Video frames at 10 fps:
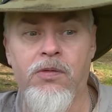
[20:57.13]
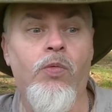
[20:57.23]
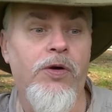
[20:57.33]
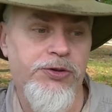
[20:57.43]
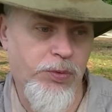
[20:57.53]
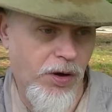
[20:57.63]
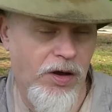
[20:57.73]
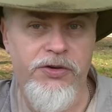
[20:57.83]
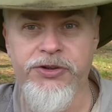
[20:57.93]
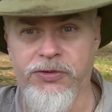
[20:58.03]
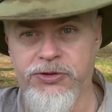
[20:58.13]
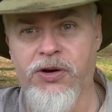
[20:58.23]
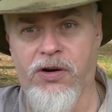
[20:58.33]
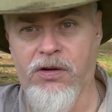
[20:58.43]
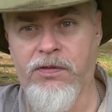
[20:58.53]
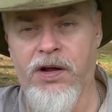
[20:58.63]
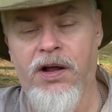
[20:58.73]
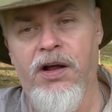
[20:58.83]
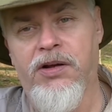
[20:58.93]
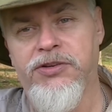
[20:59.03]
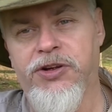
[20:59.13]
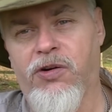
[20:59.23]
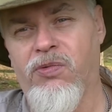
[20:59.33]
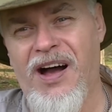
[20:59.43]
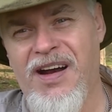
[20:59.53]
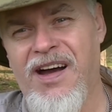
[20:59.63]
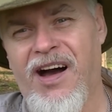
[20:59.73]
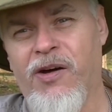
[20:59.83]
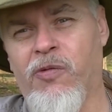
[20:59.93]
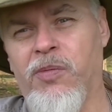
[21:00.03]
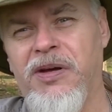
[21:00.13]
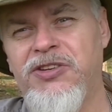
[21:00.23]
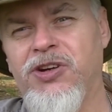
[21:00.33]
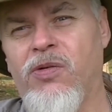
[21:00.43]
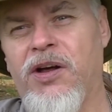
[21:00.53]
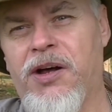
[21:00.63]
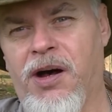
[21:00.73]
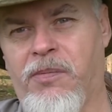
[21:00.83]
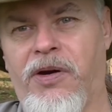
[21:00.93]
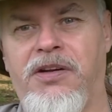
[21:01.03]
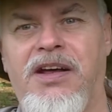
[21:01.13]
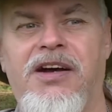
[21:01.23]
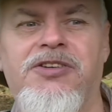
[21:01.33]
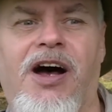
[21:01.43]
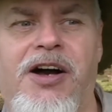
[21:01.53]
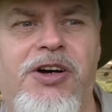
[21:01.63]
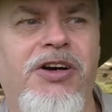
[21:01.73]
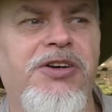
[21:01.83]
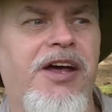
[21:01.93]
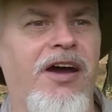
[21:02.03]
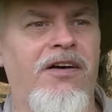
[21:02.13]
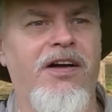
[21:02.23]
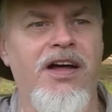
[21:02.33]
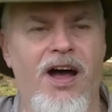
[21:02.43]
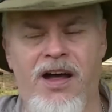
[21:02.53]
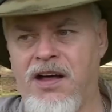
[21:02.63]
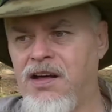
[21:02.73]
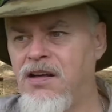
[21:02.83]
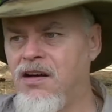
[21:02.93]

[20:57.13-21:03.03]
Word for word: which would also serve. So right now I don't want to be so encumbered. Yes, I could carry a